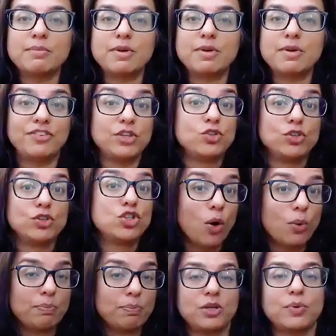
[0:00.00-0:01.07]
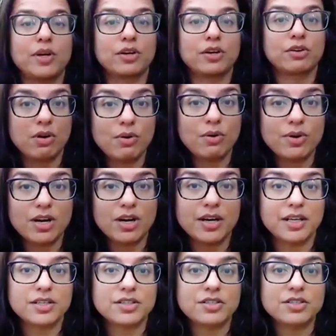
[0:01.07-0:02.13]
If you don't, but you want to grow an
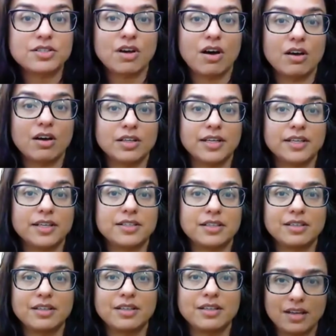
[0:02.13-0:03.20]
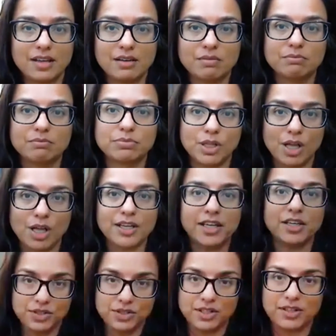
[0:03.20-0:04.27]
audience on LinkedIn, then blogging
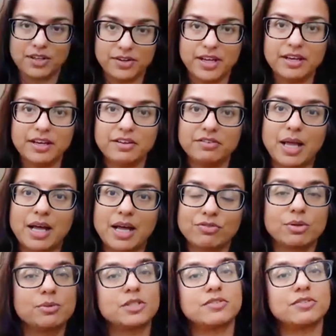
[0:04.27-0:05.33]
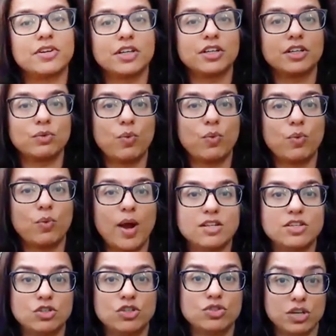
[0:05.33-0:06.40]
using their native platform is a very good way
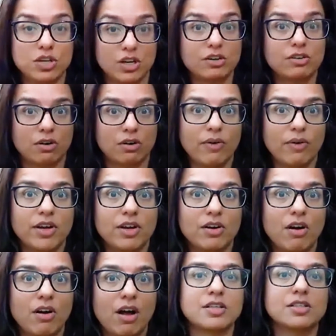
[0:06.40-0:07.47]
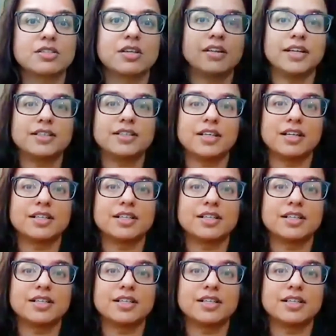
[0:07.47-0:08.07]
to start growing your audience on LinkedIn.